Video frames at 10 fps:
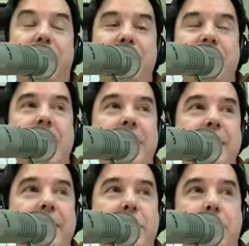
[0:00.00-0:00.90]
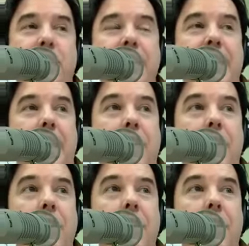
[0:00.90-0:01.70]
she's not going to leave the boys out.